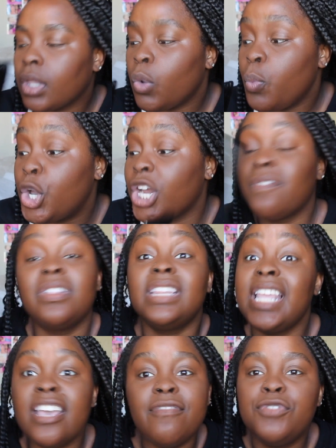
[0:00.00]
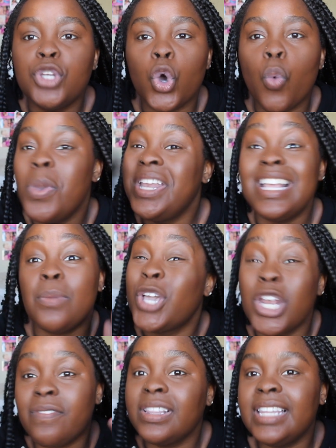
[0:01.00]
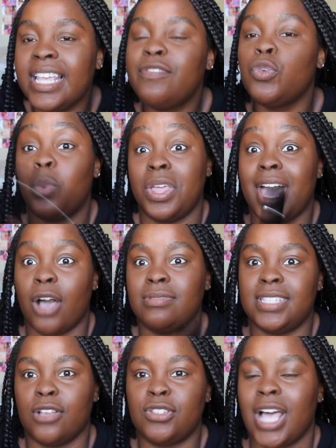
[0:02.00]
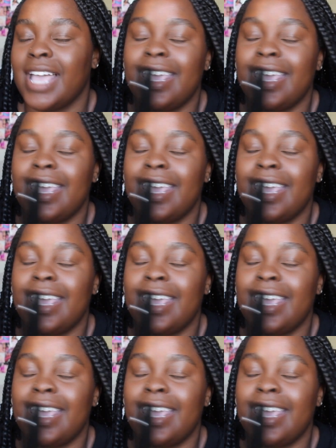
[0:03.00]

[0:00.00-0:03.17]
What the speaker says: We could have lived without Del Sol.